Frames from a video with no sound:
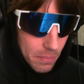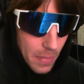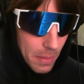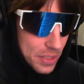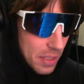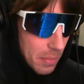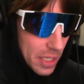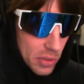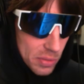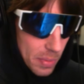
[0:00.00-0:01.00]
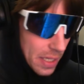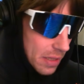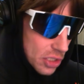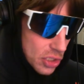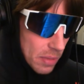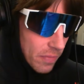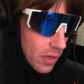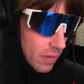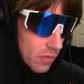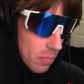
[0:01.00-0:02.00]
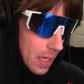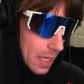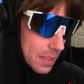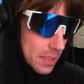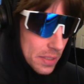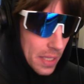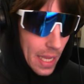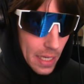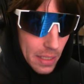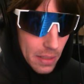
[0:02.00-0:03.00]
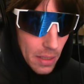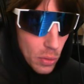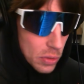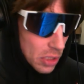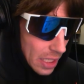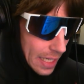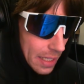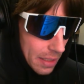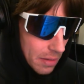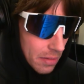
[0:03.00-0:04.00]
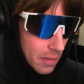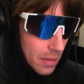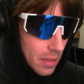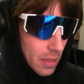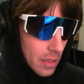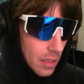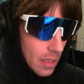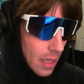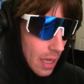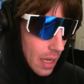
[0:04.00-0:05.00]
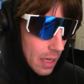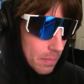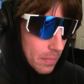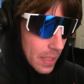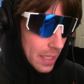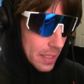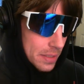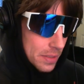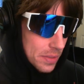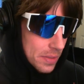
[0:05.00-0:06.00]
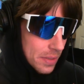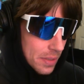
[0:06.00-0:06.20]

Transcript: maybe somebody who's been in the gym for a few months and who's lean, because